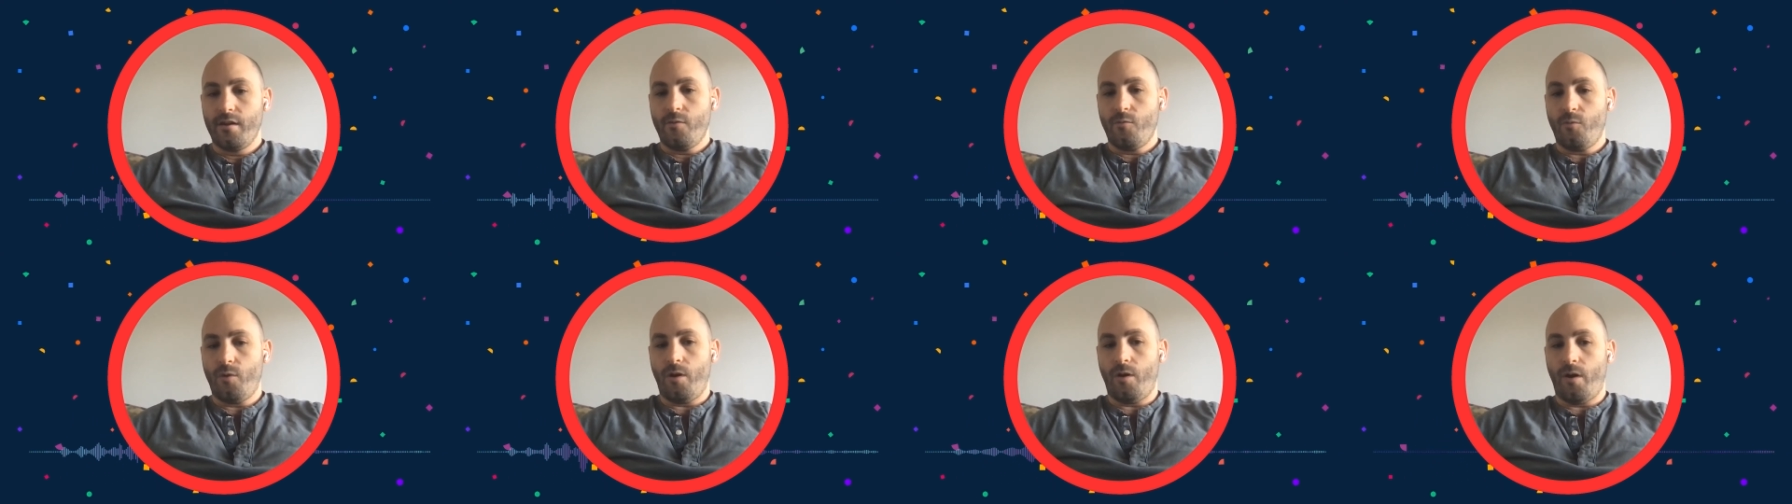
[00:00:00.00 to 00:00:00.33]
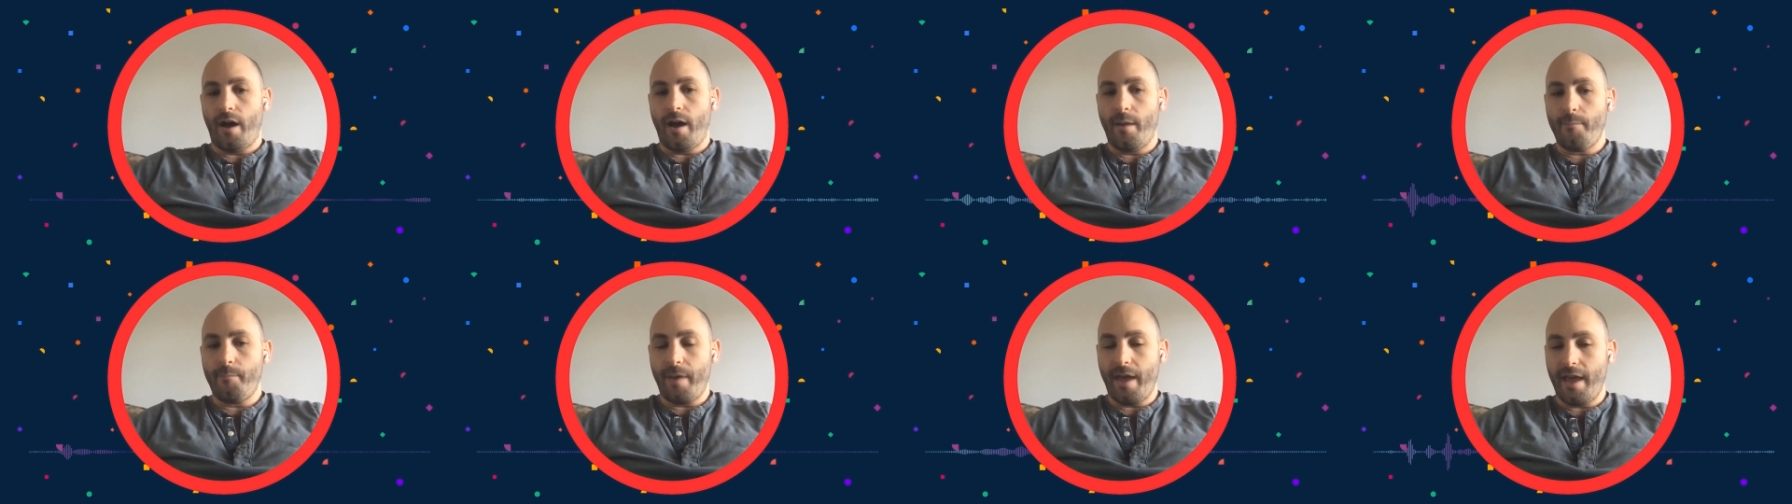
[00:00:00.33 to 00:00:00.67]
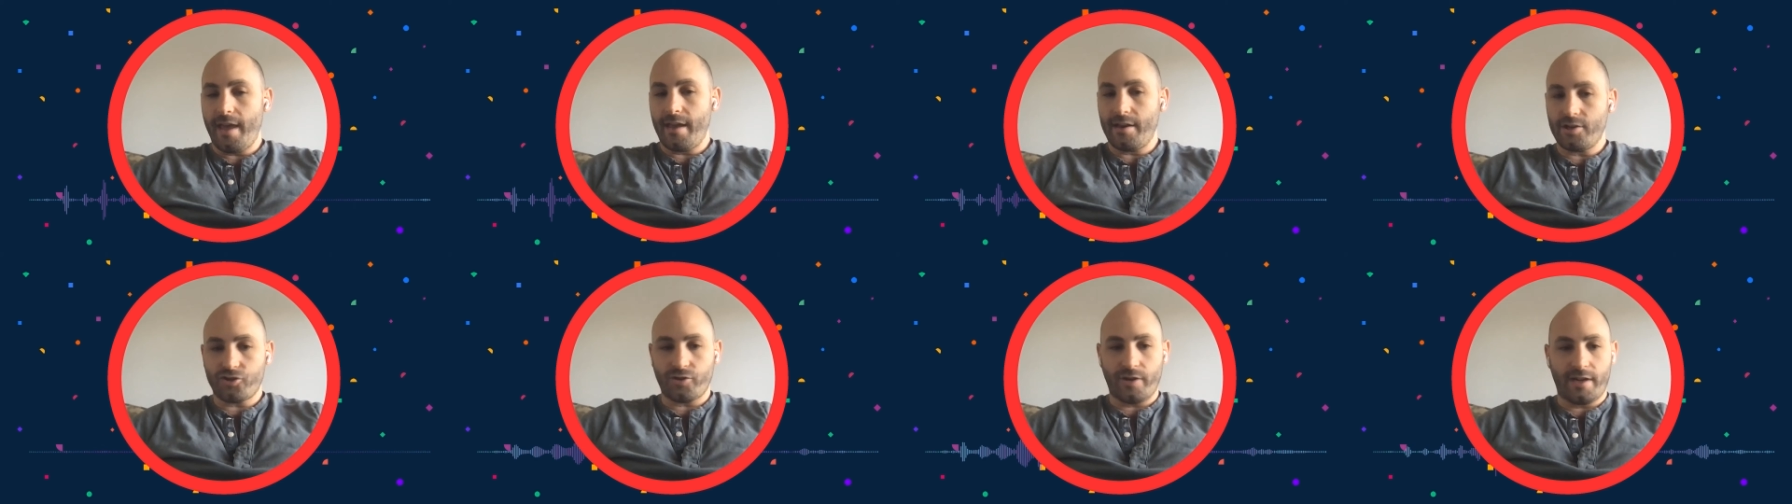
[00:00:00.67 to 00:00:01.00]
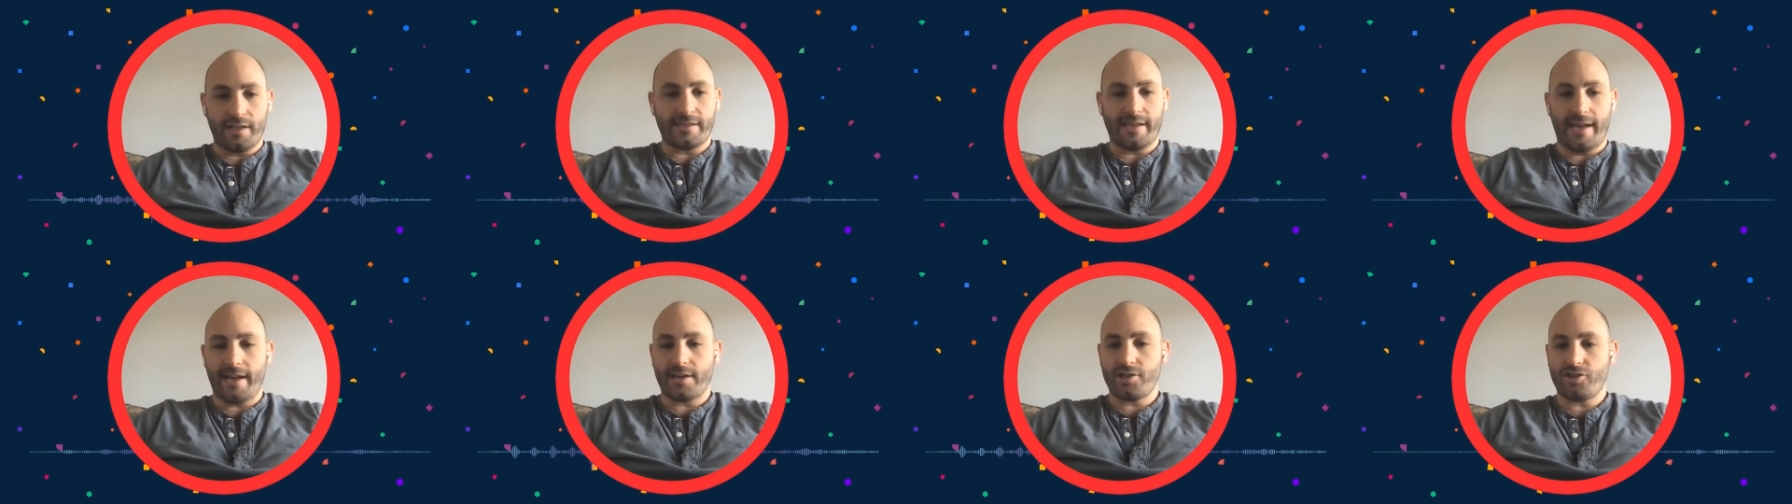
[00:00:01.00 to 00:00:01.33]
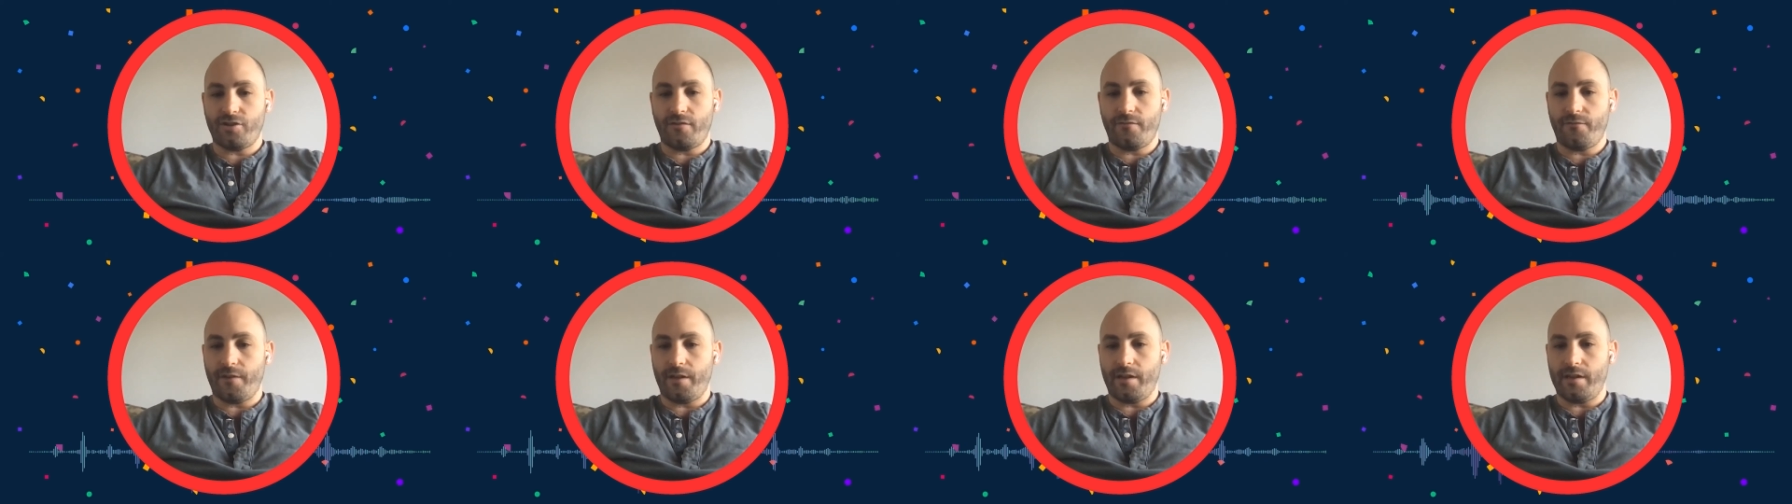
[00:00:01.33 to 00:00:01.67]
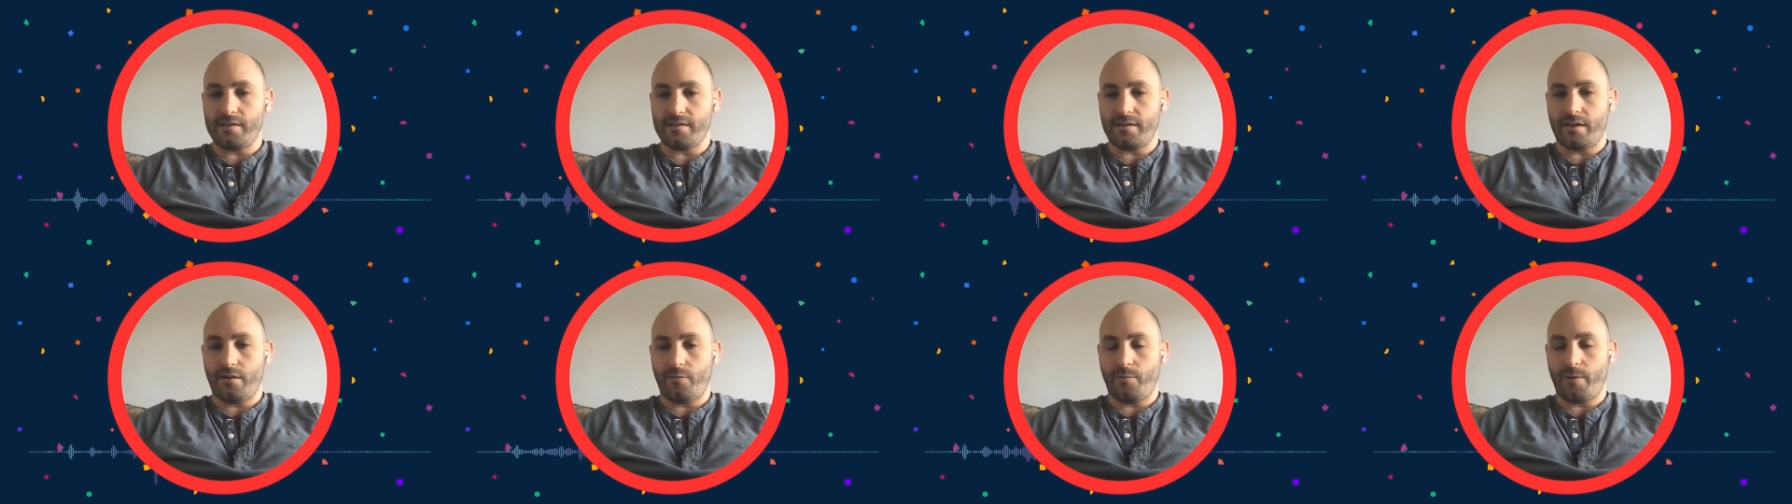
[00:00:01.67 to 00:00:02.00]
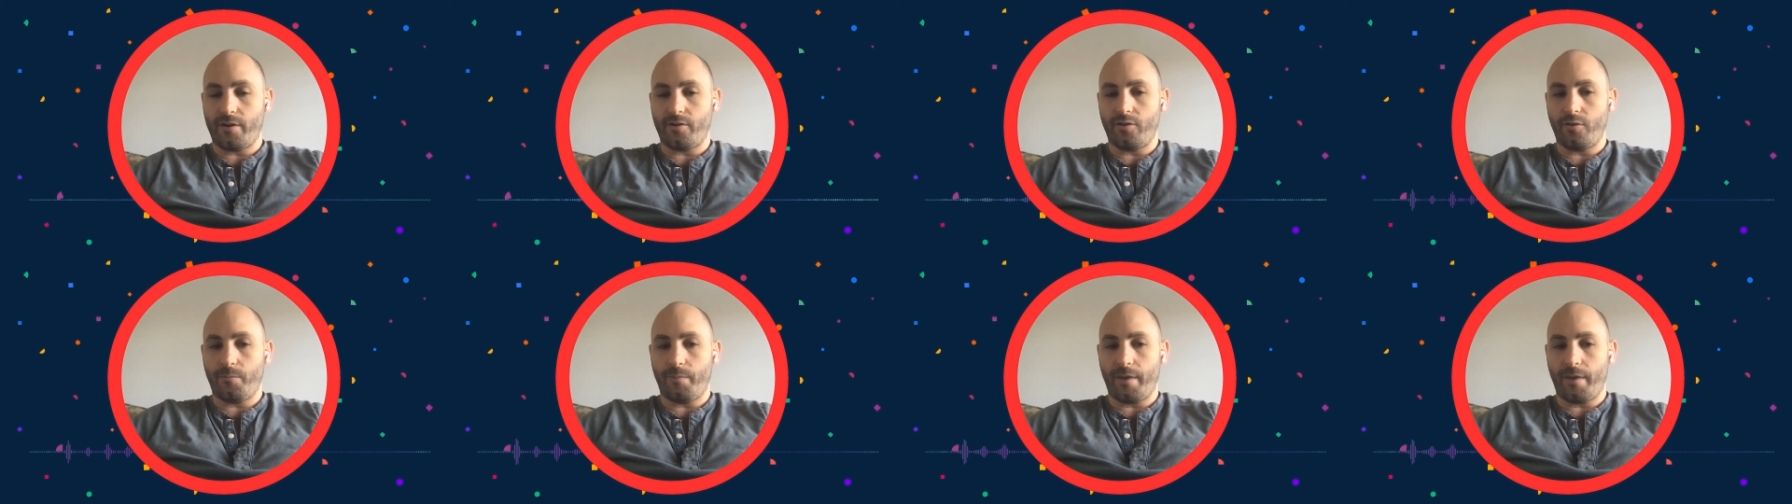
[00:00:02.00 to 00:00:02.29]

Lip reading: well, I'm paying transaction fees on a regular